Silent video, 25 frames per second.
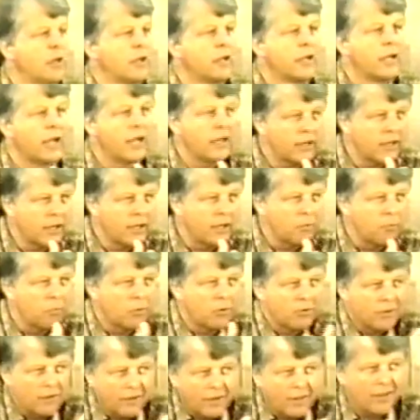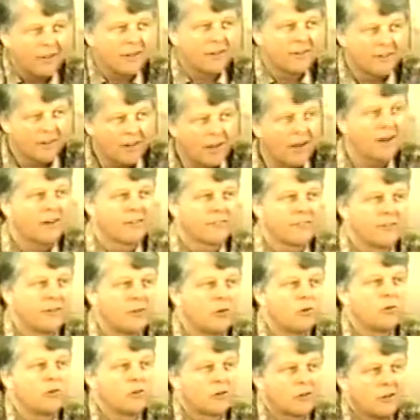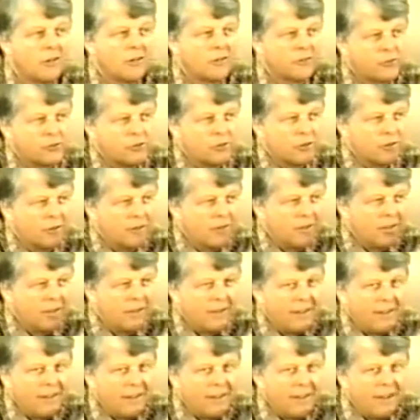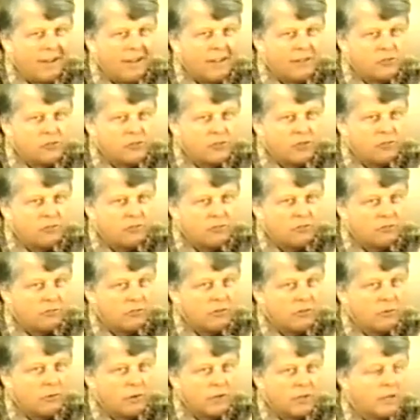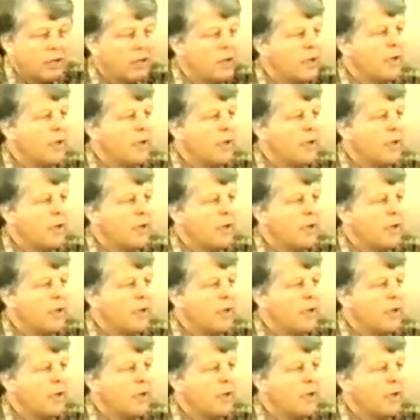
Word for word: gatekeeper that unlocked a whole culture, and Jesus knew it.